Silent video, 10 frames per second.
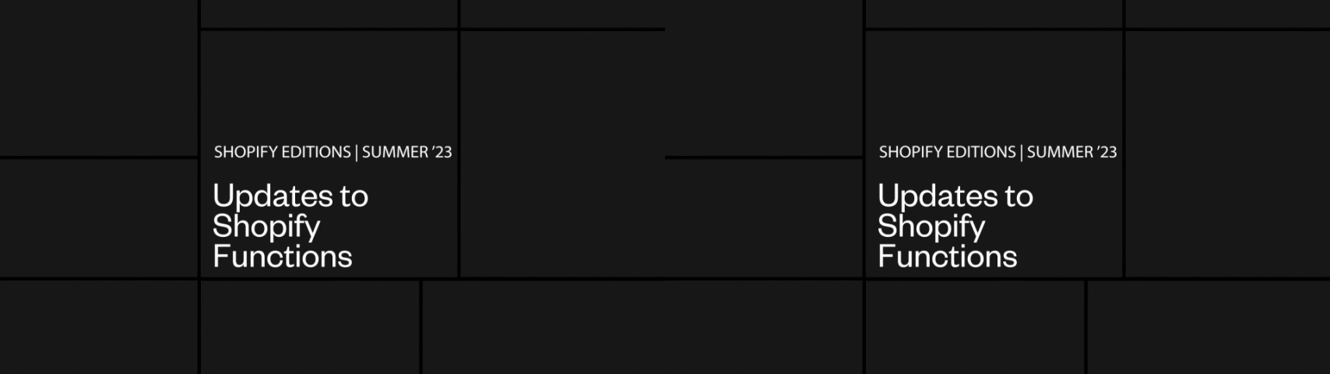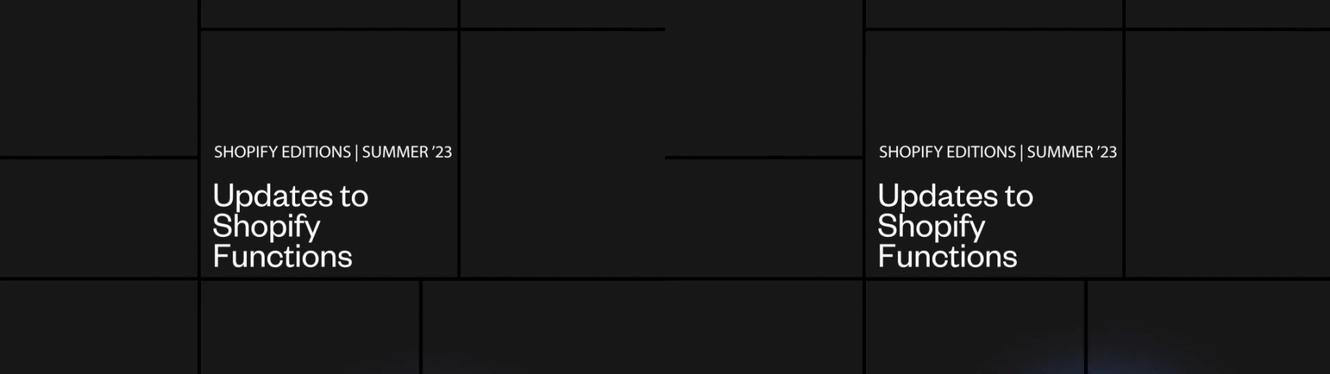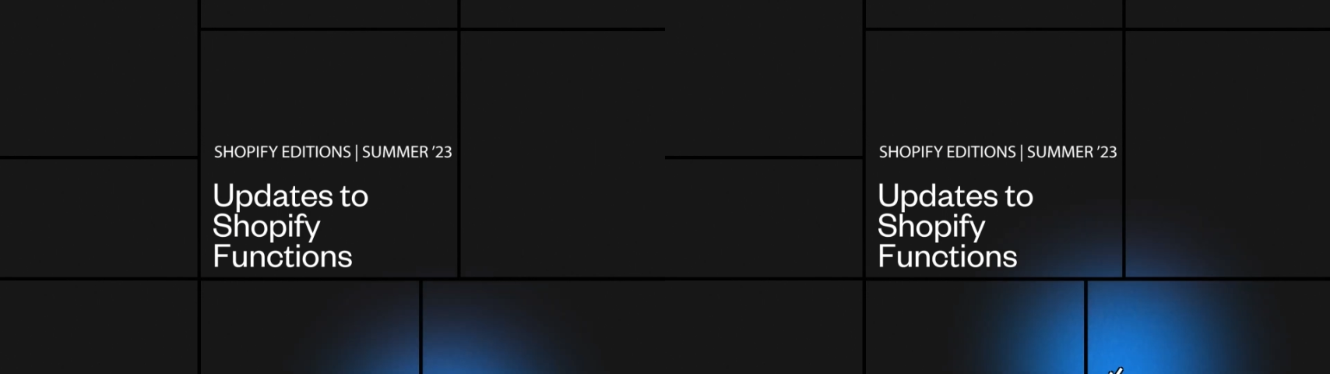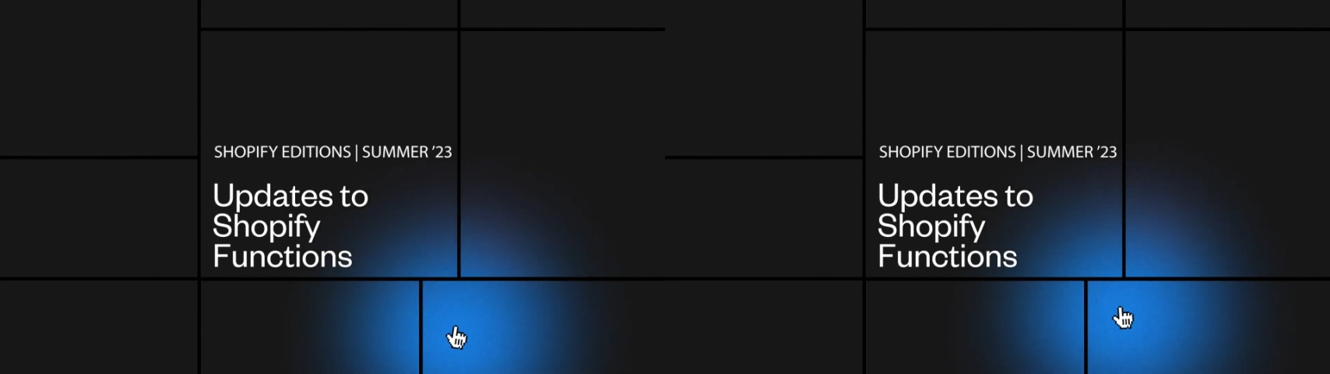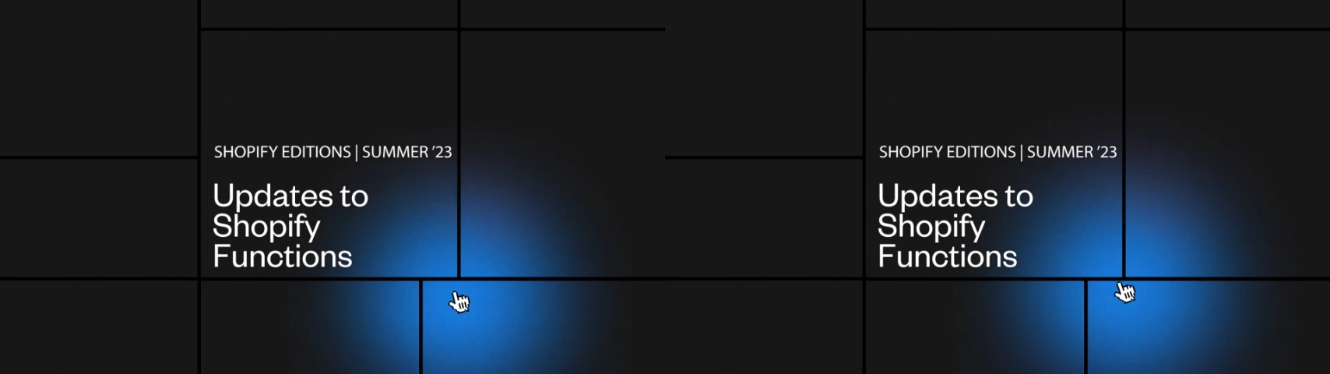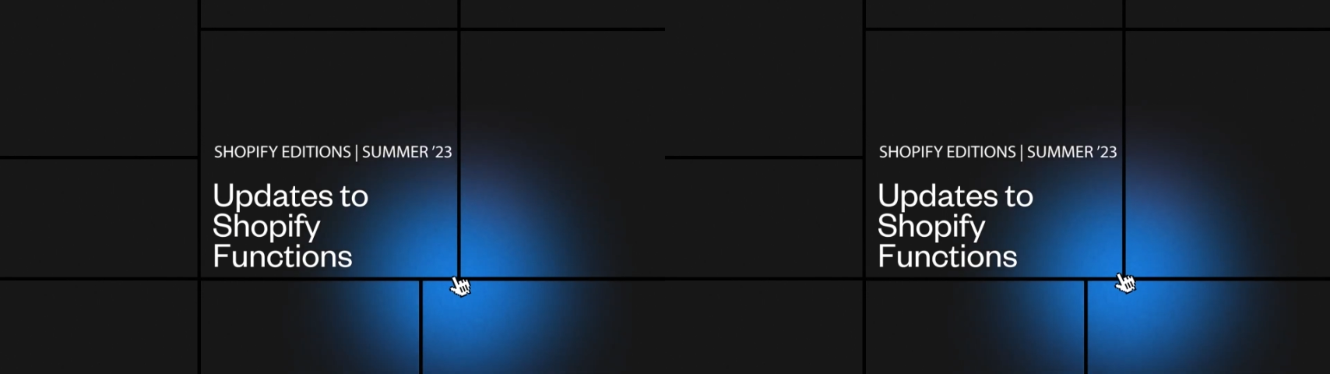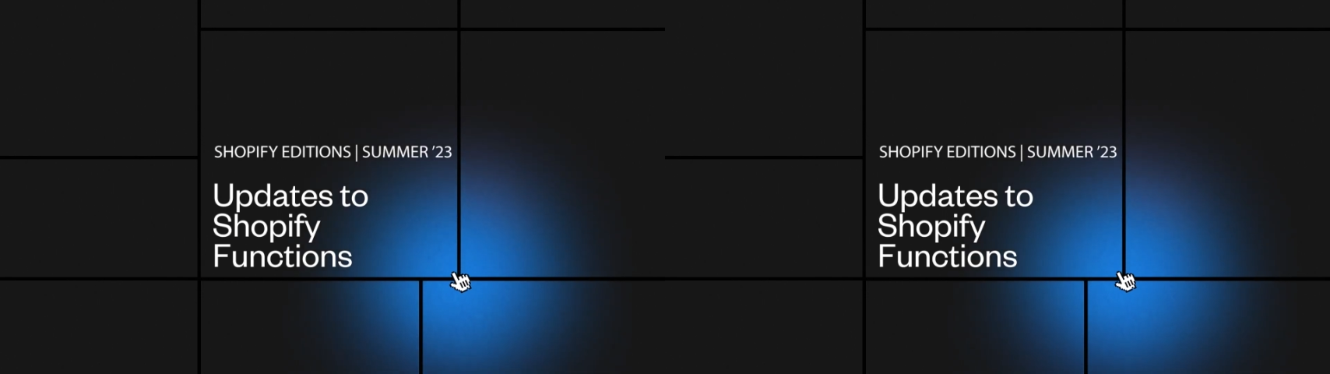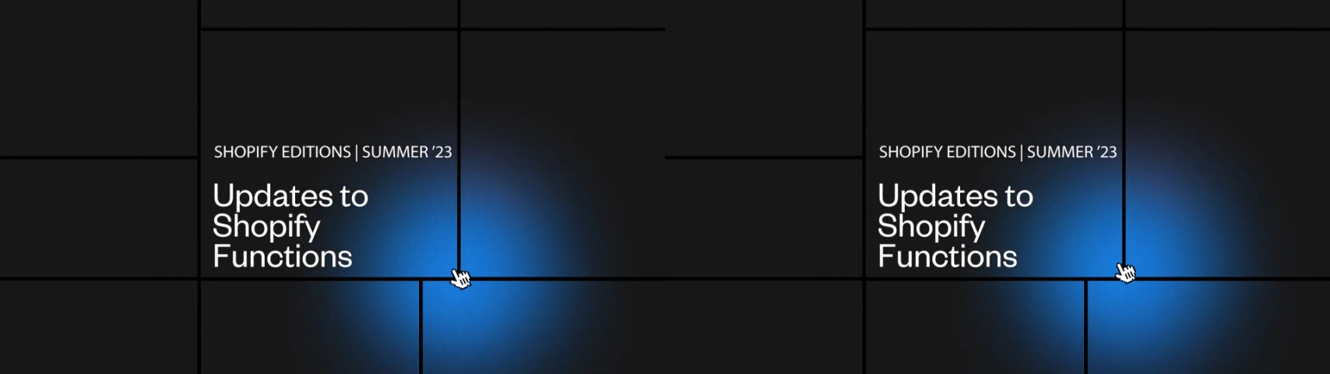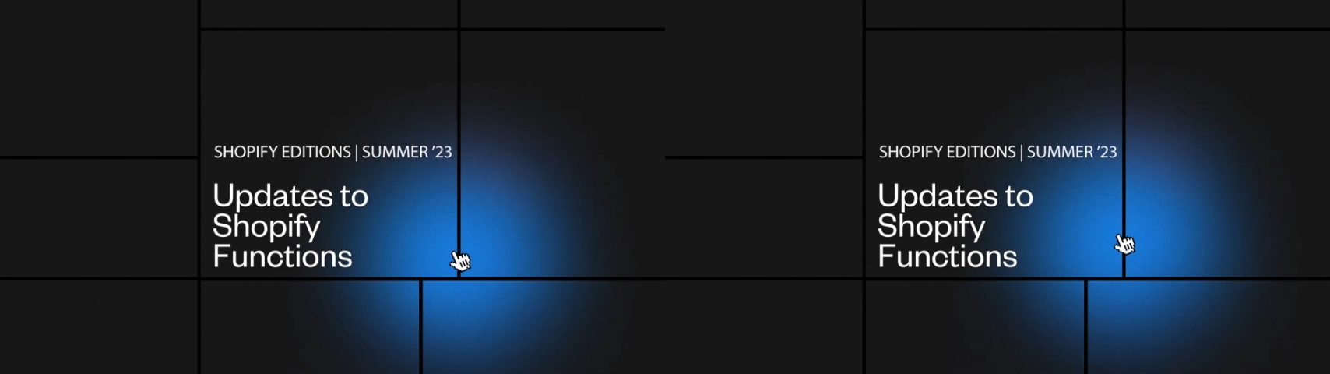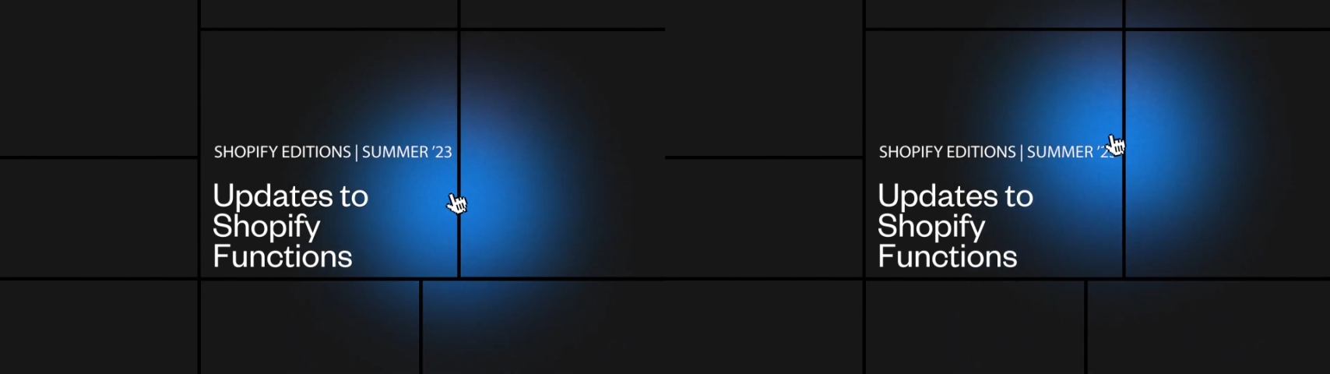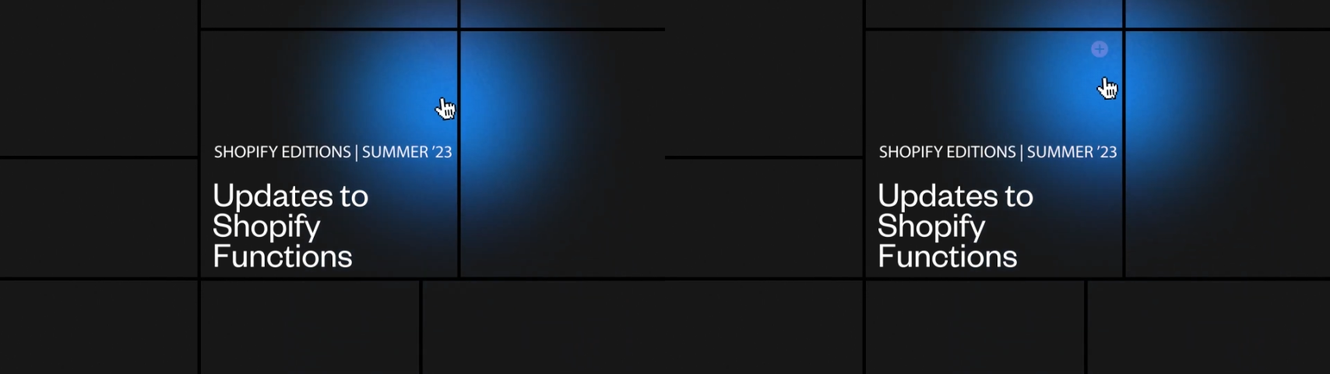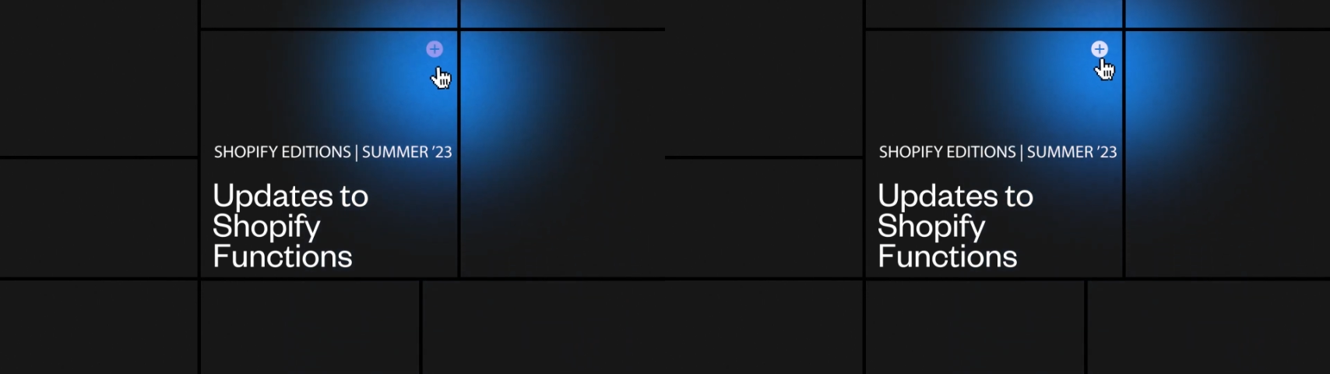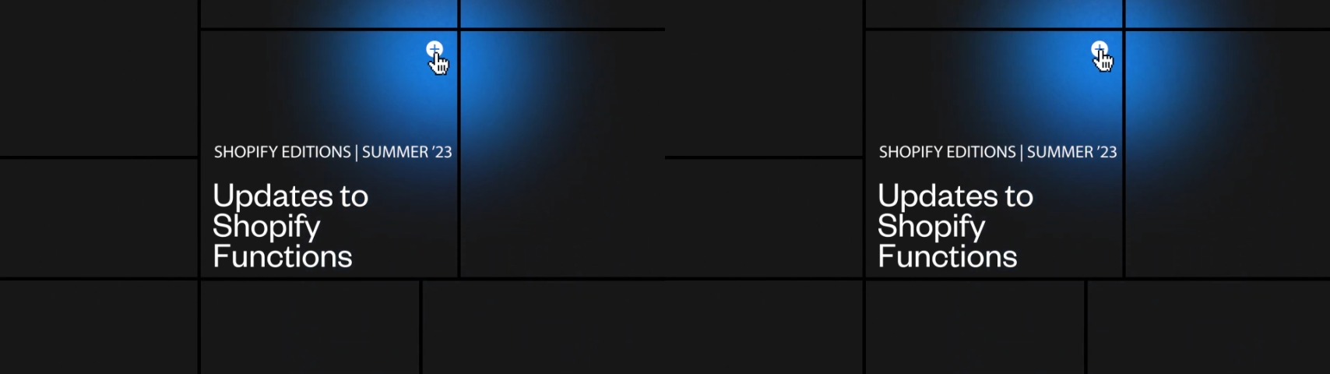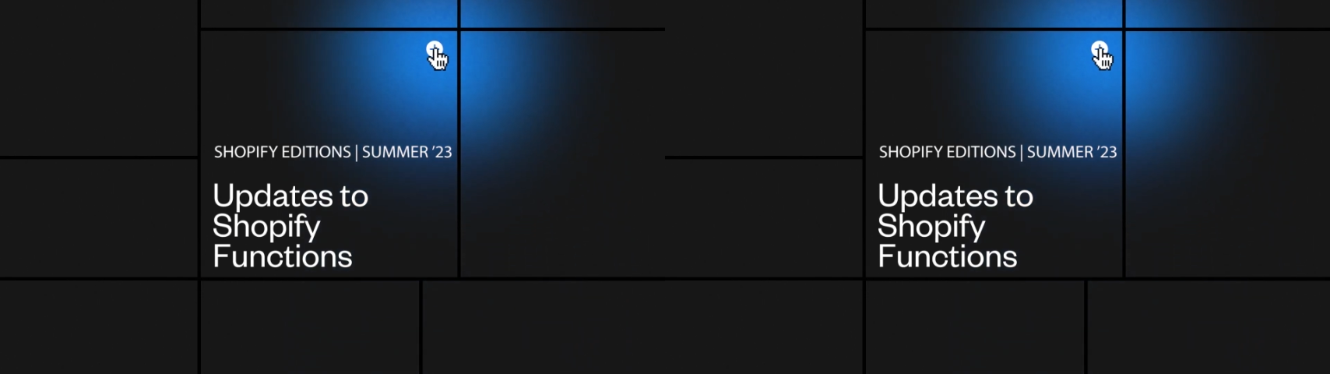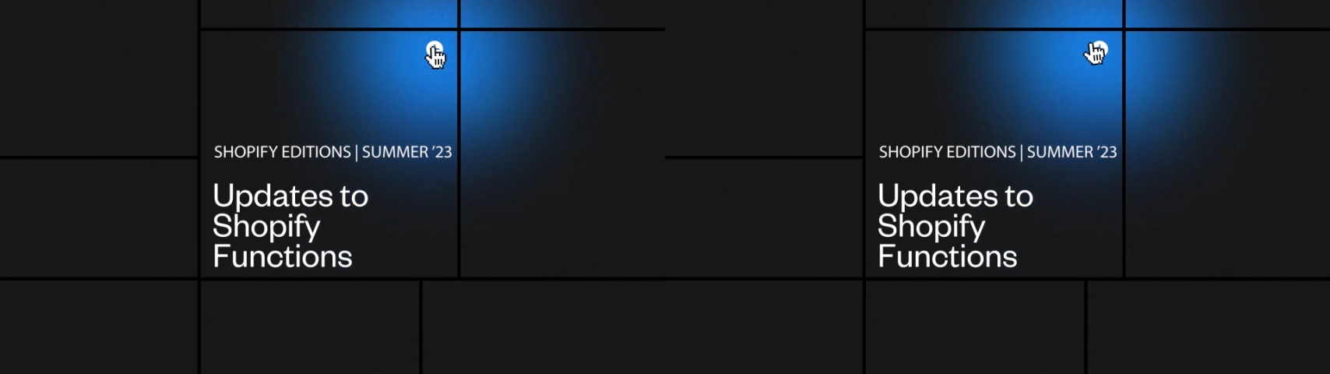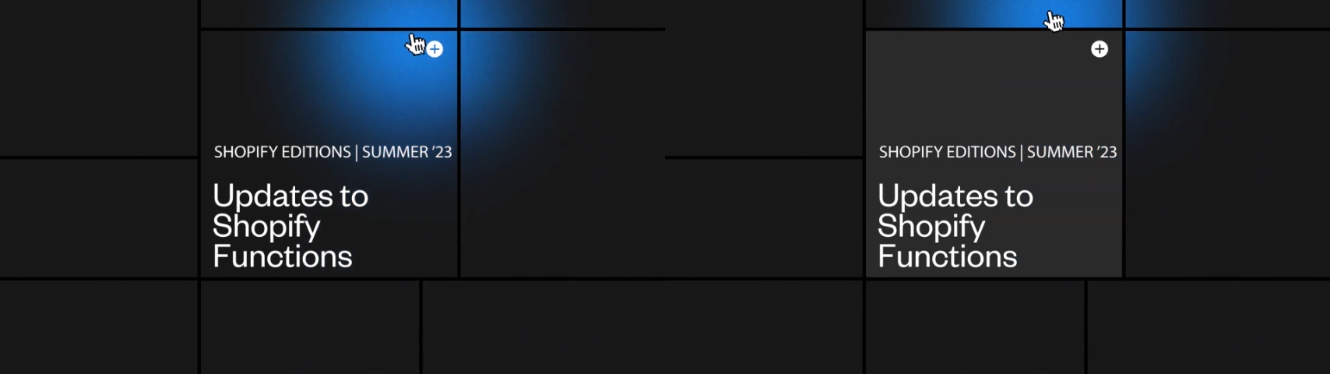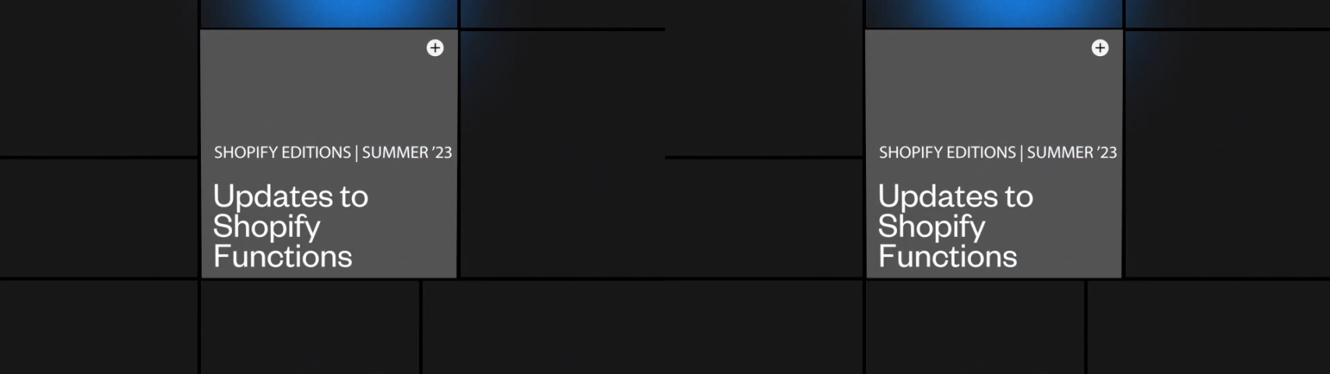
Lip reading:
(no speaker visible)